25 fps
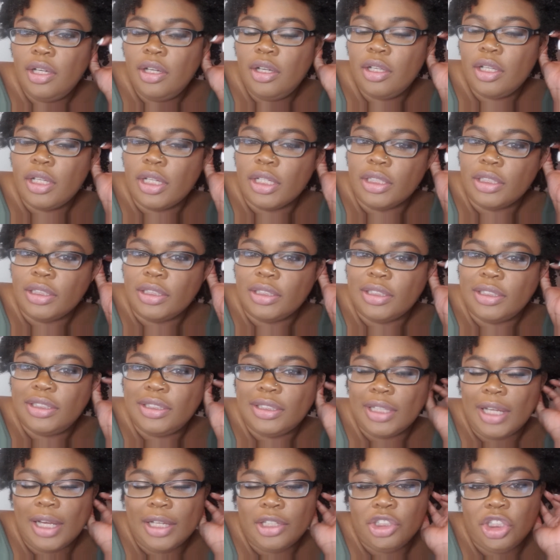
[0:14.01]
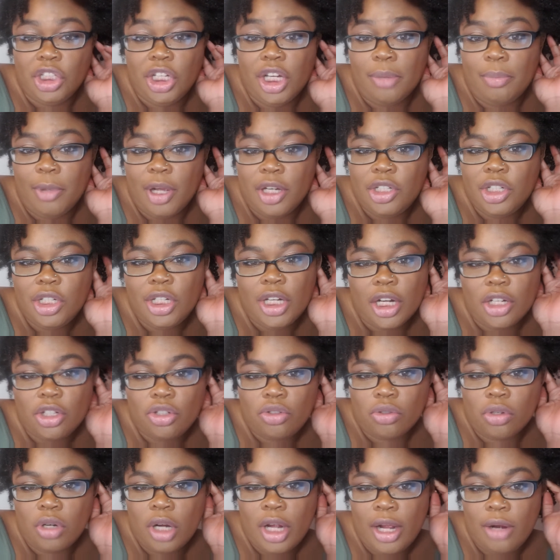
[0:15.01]
because as you can imagine,
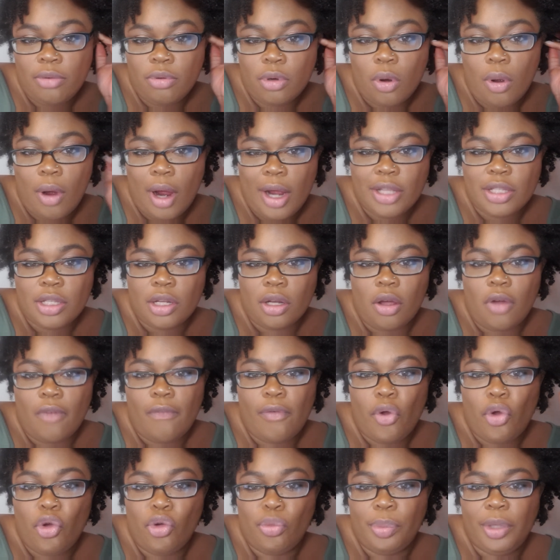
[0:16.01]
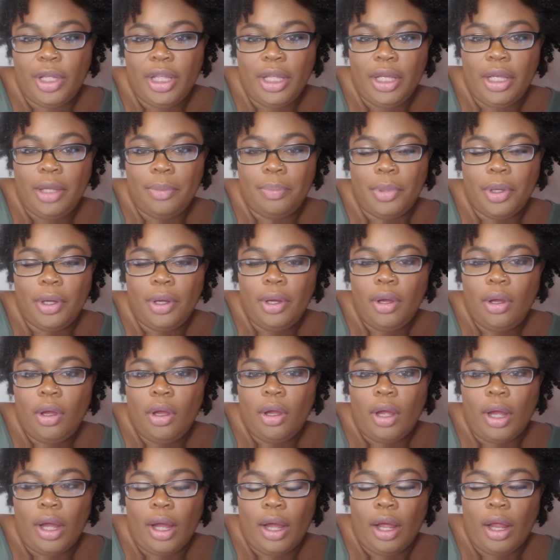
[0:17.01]
natural hair requires a lot of upkeep,
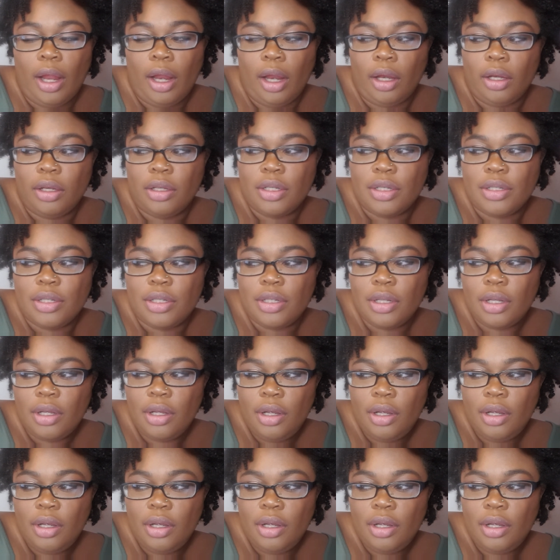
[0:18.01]
and